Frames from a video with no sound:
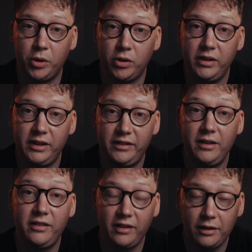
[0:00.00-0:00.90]
But it's
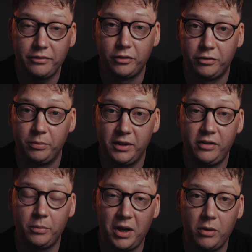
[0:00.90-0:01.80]
insightful for me,
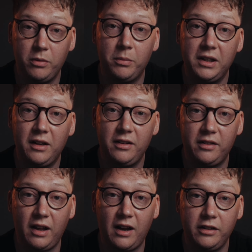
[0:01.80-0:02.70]
so bear with me,
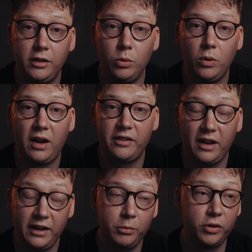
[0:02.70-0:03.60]
is that you as,
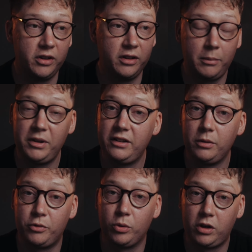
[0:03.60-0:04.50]
and I'm leading
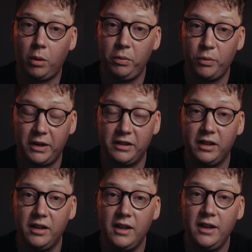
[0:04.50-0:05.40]
up to a compliment
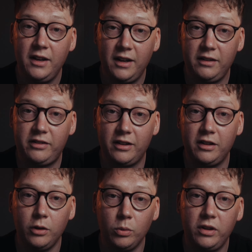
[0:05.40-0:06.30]
here, it's that
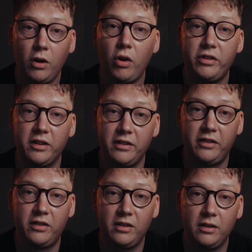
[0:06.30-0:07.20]
you, the
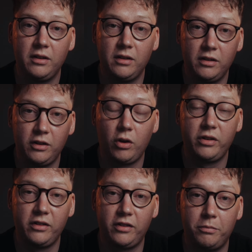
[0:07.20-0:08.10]
audience
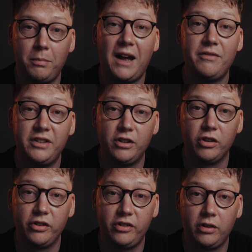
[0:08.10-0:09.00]
of my
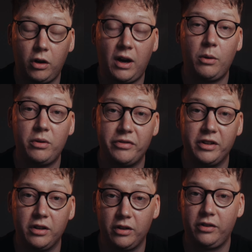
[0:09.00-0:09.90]
videos, or our
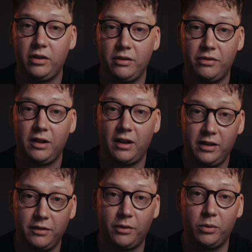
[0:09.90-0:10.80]
videos, if you
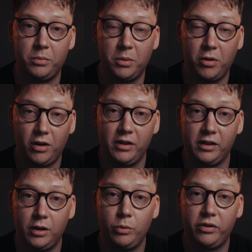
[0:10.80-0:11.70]
like, if I want to be more
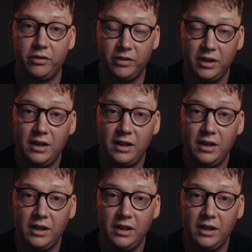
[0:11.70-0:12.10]
inclusive,